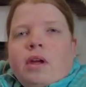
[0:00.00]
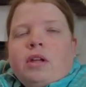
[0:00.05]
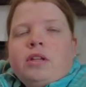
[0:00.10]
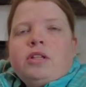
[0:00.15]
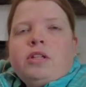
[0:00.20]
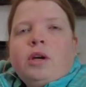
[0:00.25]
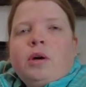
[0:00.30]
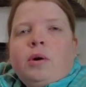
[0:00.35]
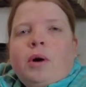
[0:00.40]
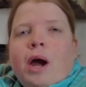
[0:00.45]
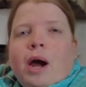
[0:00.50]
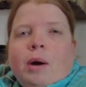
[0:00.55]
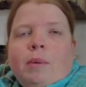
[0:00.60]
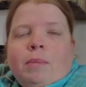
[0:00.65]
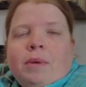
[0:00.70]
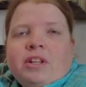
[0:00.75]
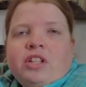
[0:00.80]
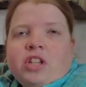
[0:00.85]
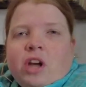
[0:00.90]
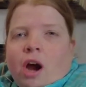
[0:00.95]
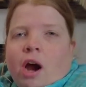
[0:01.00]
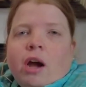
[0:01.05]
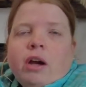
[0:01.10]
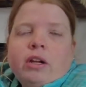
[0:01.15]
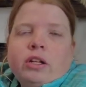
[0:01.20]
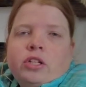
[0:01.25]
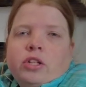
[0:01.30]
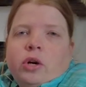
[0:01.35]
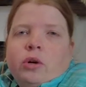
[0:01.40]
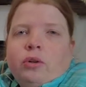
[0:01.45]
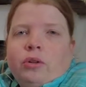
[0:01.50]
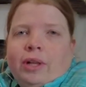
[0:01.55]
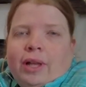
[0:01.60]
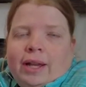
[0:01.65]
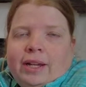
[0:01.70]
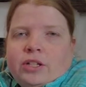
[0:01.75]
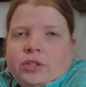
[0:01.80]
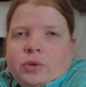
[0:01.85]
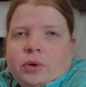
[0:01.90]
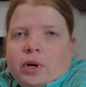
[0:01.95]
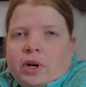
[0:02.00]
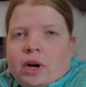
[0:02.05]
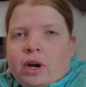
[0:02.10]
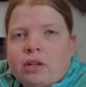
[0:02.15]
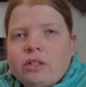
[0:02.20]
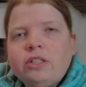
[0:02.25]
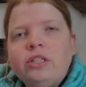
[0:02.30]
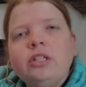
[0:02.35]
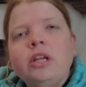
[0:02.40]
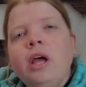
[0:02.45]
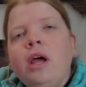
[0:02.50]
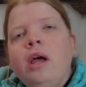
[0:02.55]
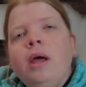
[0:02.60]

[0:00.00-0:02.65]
So how much are the total extra costs?